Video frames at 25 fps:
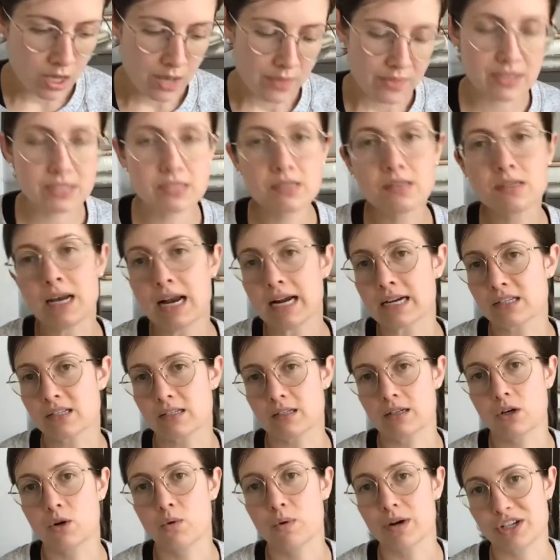This is an
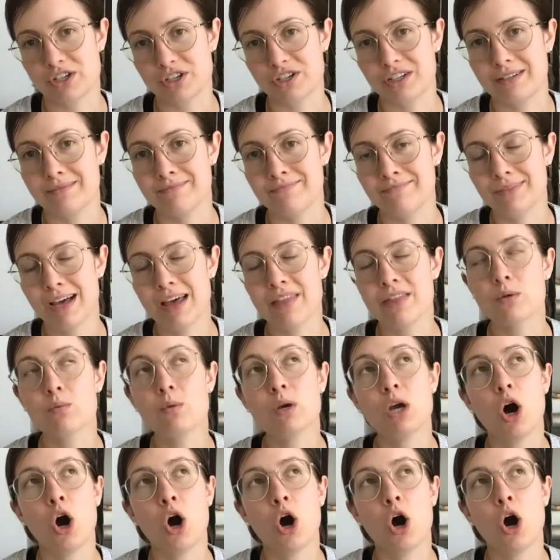excellent question. I think we